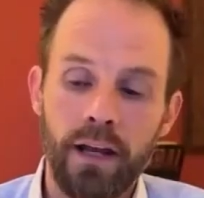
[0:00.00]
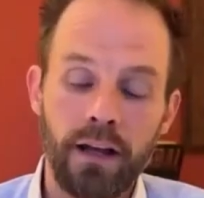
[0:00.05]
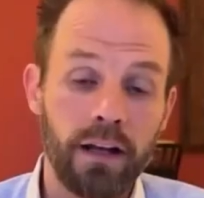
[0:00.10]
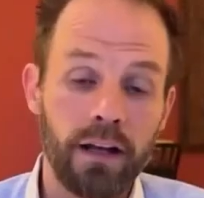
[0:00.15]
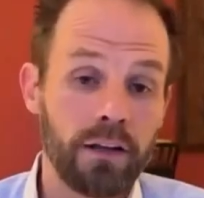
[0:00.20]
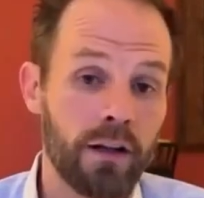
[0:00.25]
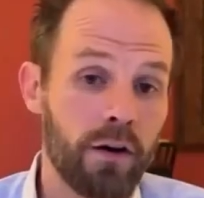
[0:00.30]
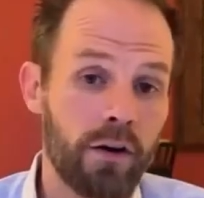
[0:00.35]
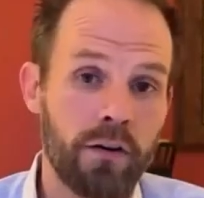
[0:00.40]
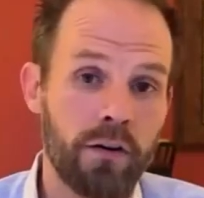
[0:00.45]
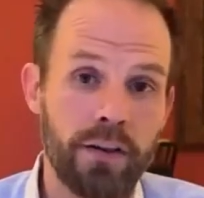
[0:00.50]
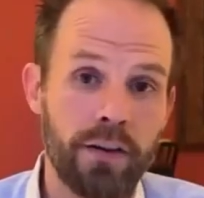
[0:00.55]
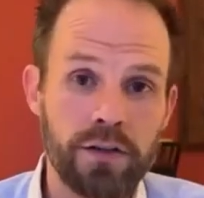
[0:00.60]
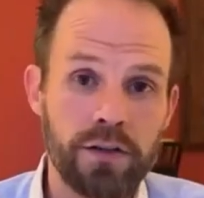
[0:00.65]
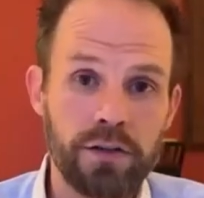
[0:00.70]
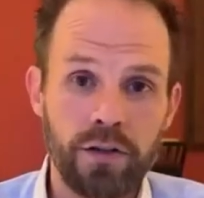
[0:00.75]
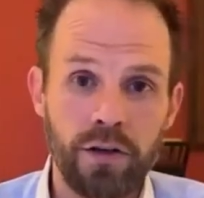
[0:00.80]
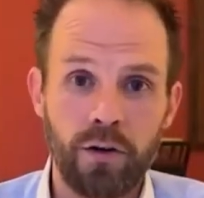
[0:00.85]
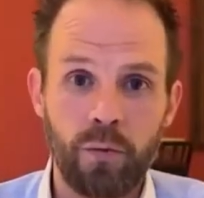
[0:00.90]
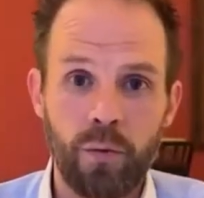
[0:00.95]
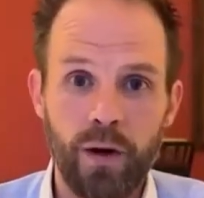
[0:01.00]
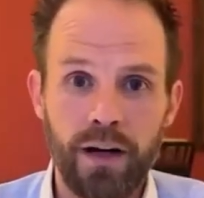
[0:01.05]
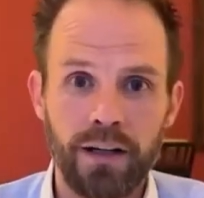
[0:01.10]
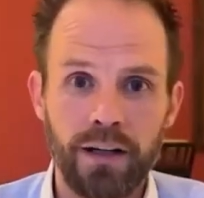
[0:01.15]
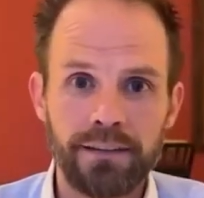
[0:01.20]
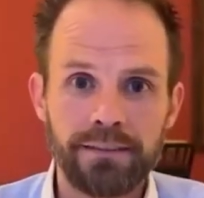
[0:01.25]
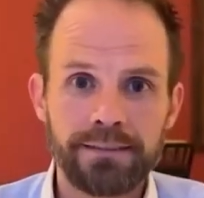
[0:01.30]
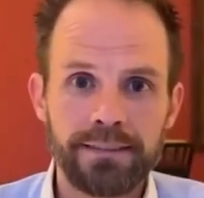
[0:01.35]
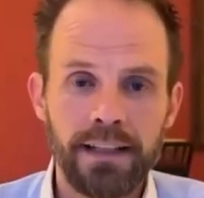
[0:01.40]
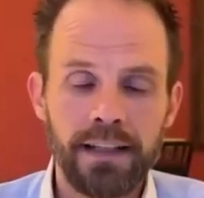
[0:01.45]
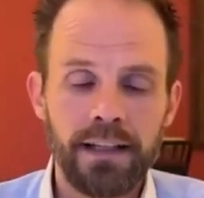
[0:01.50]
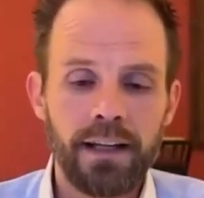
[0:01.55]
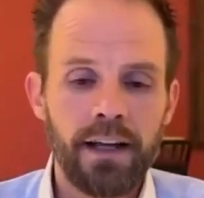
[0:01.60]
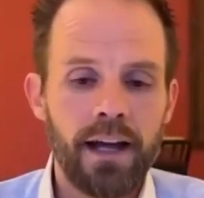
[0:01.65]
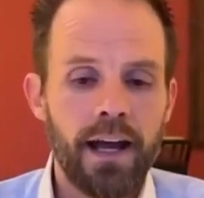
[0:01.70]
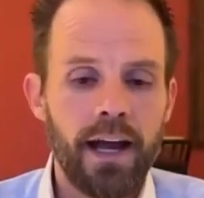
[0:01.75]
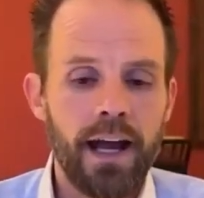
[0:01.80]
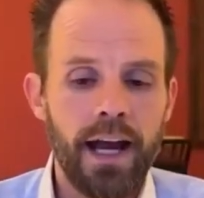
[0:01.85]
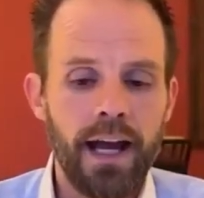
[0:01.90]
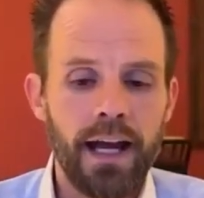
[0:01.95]
logo that you're aware of
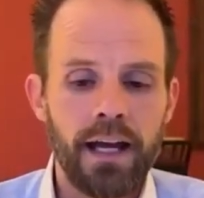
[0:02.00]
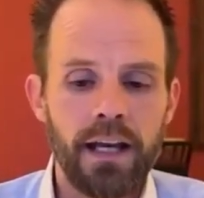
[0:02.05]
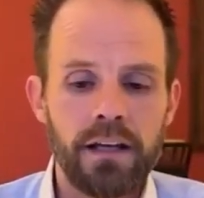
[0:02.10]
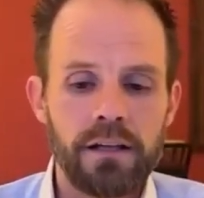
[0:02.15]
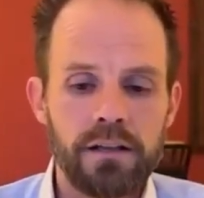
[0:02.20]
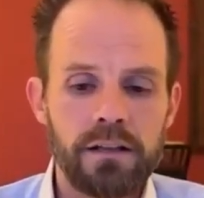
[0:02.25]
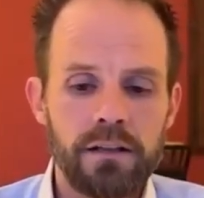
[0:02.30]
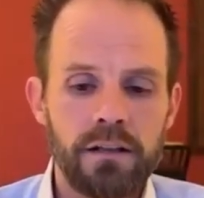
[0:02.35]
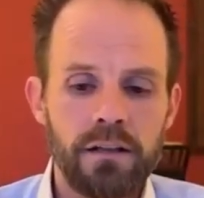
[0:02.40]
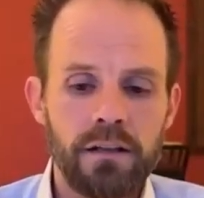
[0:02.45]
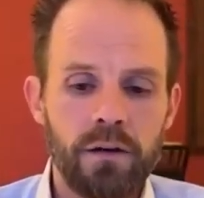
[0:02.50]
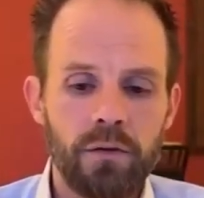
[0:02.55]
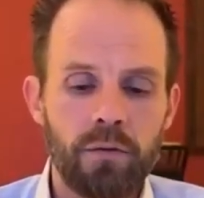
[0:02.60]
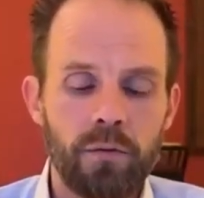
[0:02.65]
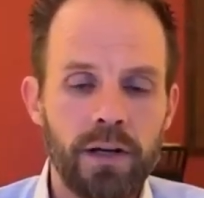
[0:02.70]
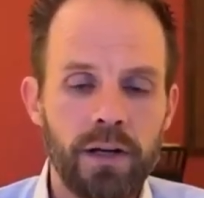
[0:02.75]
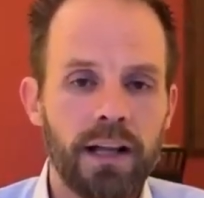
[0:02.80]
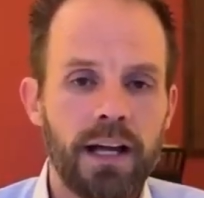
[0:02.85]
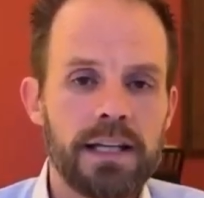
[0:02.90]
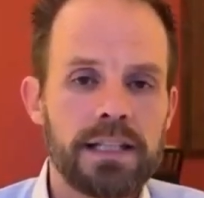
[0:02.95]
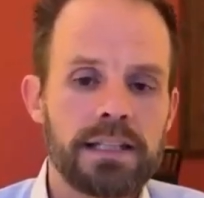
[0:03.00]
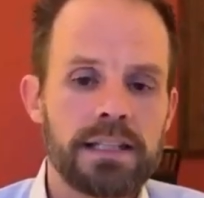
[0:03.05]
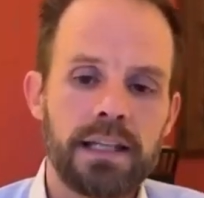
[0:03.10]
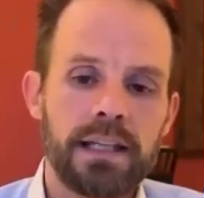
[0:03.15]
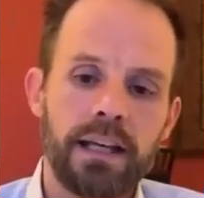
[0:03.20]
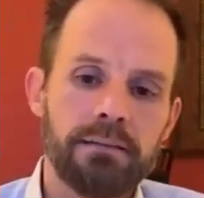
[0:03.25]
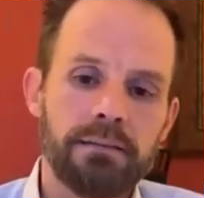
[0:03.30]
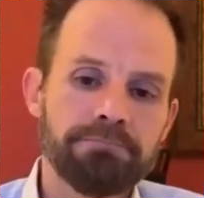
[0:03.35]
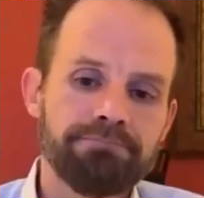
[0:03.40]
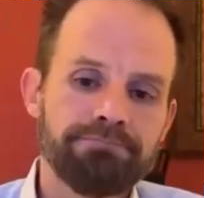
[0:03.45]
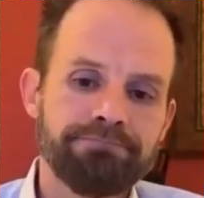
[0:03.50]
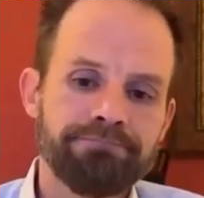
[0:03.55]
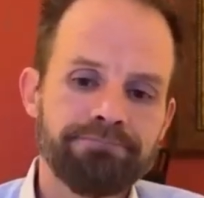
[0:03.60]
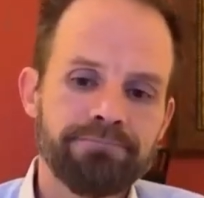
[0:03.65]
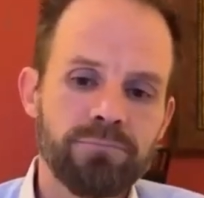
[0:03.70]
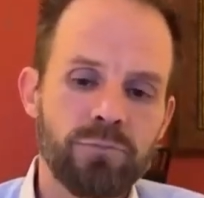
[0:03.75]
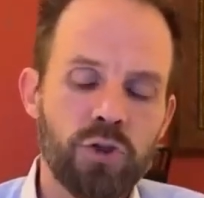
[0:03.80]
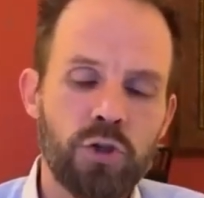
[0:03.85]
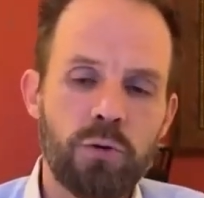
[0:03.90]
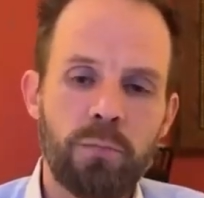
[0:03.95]
and realize that
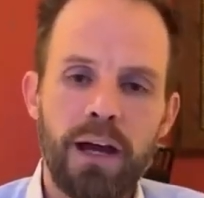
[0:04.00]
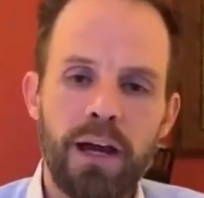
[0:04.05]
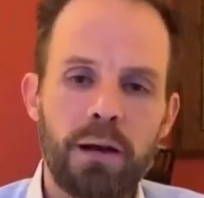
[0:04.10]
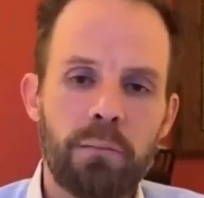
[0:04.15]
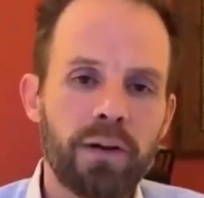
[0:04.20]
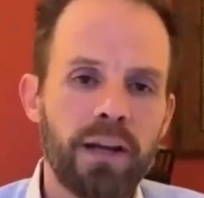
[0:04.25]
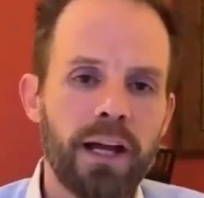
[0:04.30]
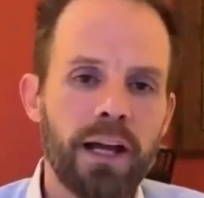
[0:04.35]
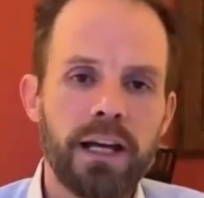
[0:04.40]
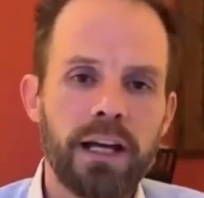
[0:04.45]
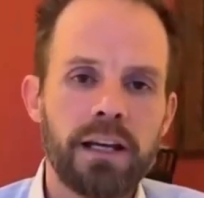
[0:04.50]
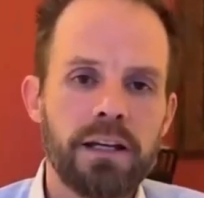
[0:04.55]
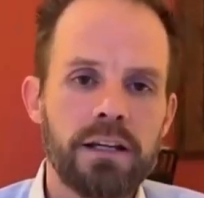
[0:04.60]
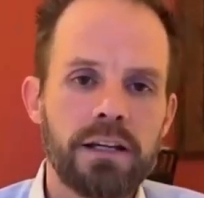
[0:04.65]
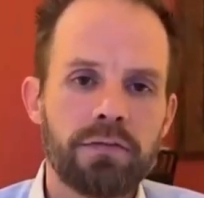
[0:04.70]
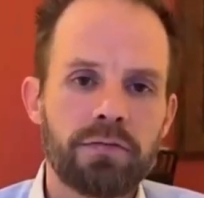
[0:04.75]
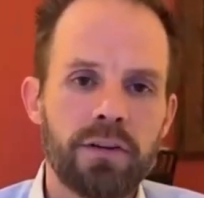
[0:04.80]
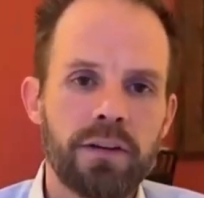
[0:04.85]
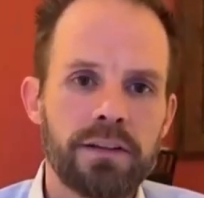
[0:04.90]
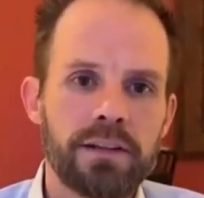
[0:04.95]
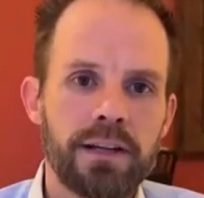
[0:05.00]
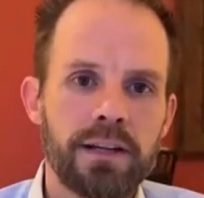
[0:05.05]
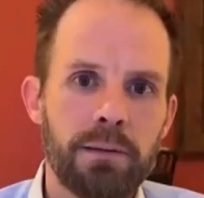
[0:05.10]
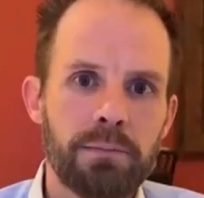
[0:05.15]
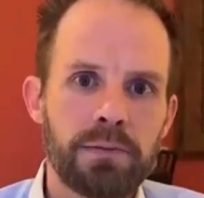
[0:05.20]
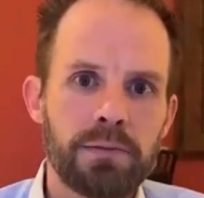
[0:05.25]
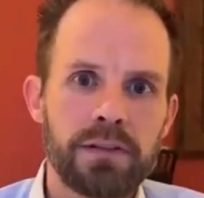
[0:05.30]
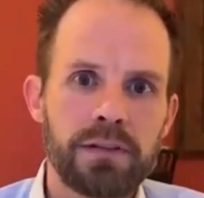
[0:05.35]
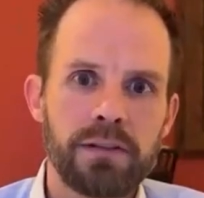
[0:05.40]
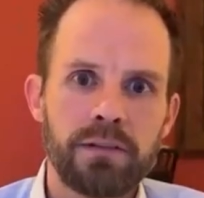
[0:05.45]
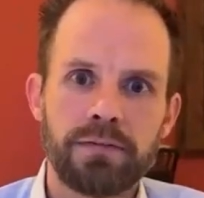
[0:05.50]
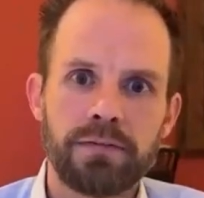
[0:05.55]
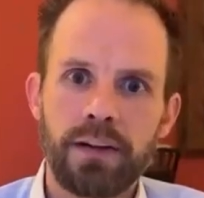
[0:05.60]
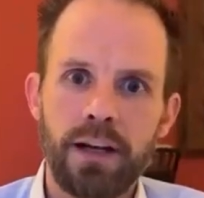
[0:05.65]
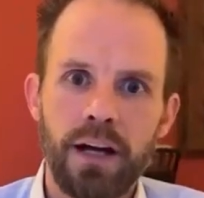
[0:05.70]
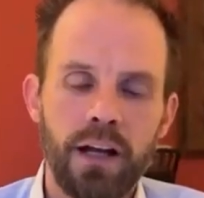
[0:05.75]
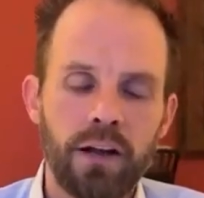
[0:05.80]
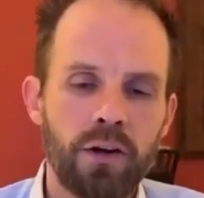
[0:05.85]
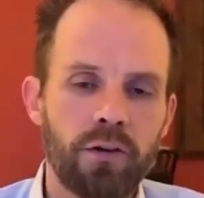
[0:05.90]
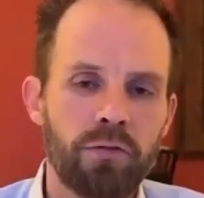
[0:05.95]
you might apply it in different types of
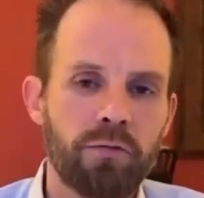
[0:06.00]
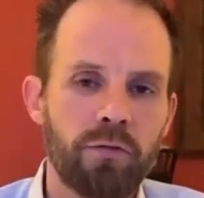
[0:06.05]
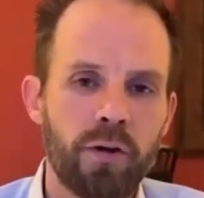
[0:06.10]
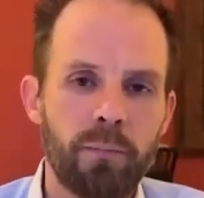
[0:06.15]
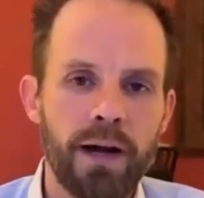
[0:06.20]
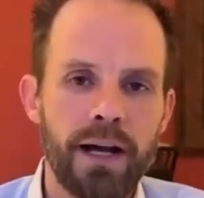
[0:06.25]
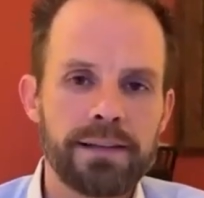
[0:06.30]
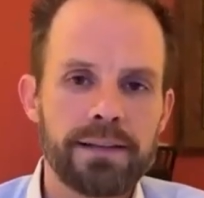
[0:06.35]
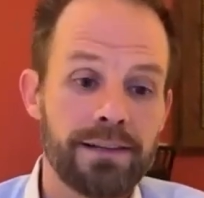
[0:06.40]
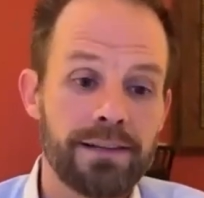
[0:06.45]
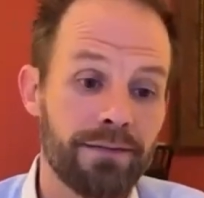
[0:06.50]
color formats.